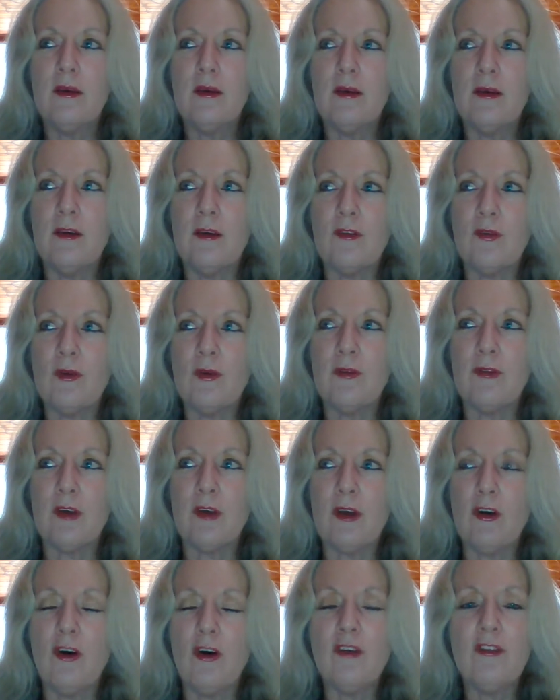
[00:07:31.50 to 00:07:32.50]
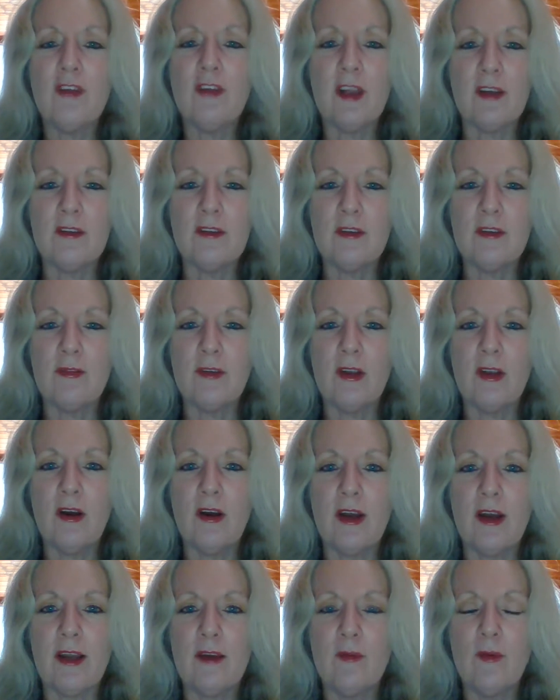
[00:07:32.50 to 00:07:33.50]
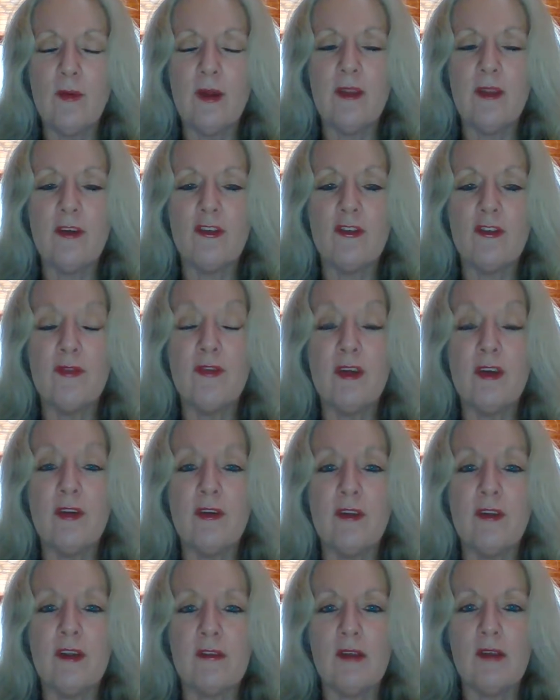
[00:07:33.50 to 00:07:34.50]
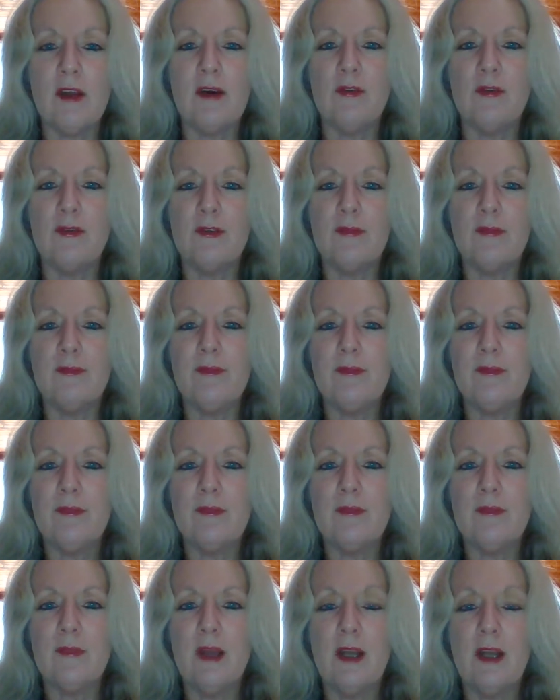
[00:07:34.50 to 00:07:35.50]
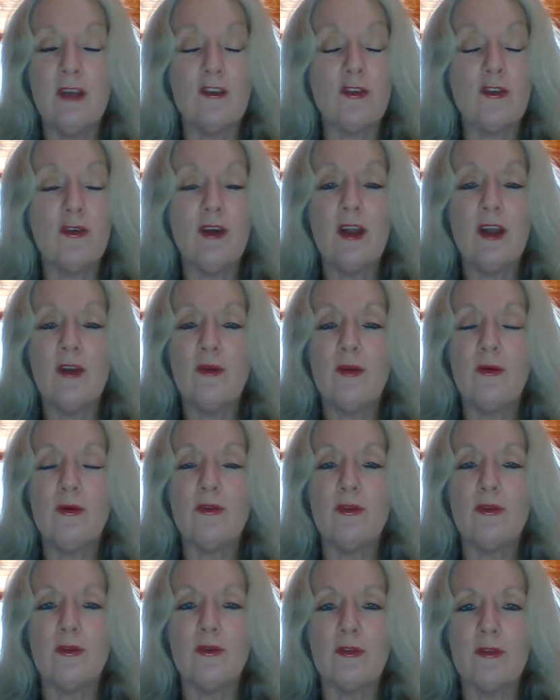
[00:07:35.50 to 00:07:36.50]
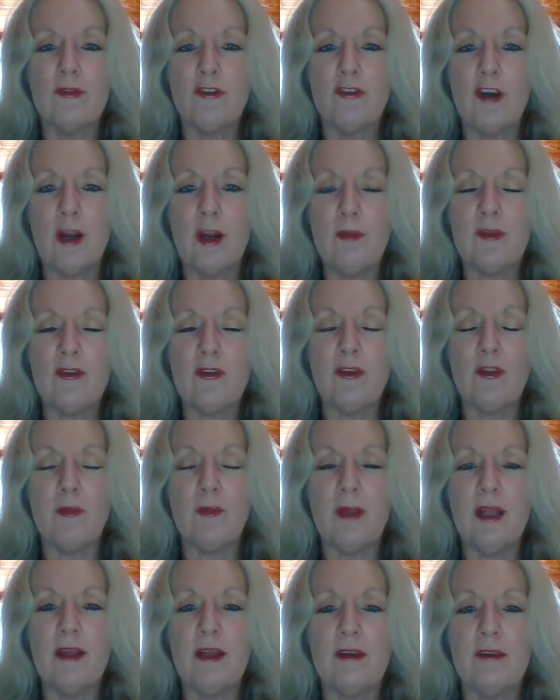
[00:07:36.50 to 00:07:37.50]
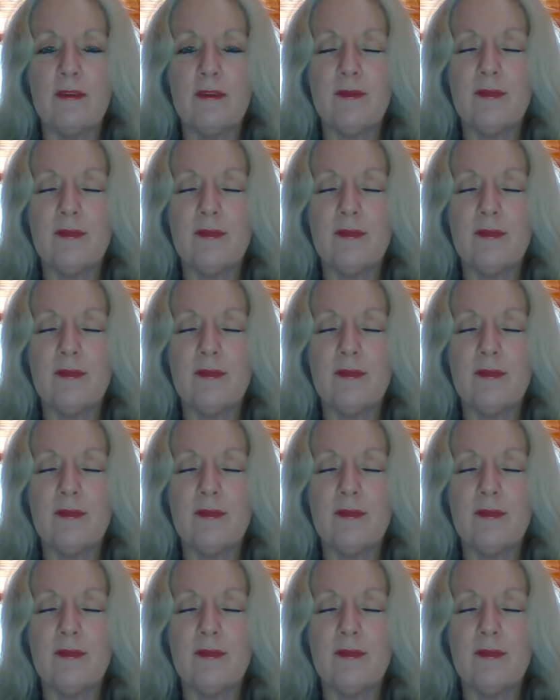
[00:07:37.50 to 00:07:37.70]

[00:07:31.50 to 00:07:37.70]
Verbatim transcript: a sort of a context, if you like, where there's fear and there's love. And it's created all sorts of dramas on the planet.